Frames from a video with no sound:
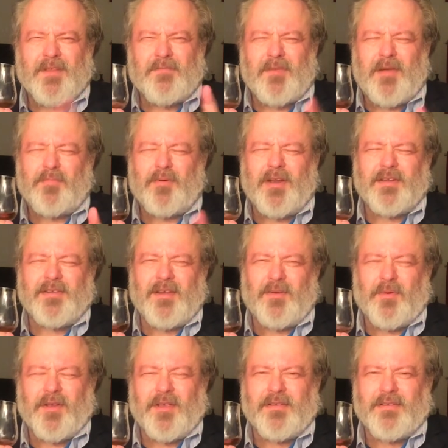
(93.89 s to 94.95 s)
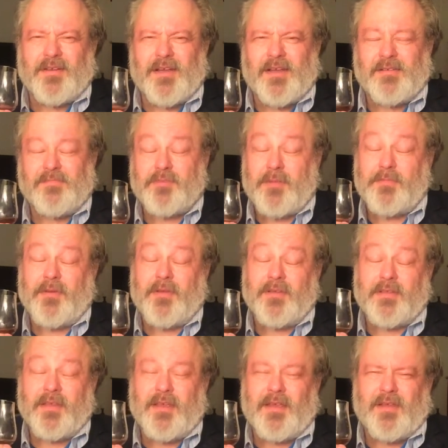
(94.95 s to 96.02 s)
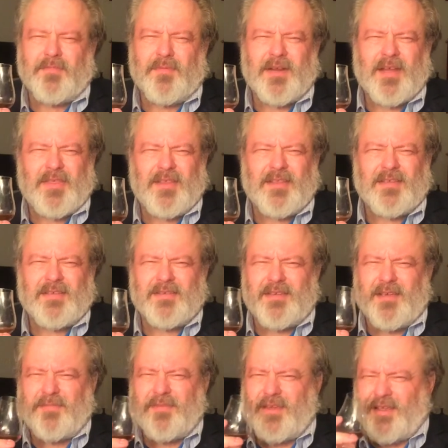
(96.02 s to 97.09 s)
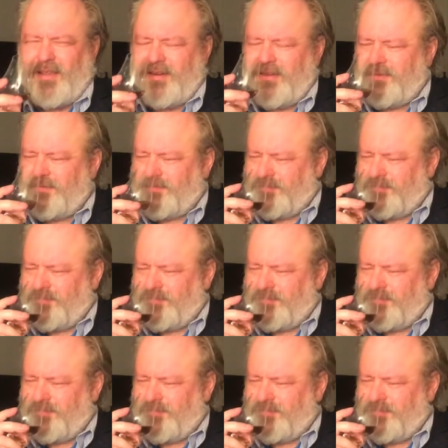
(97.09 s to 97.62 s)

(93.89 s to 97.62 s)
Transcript: My brain is not working tonight, probably because of the heat, but I think that's the same thing, isn't it?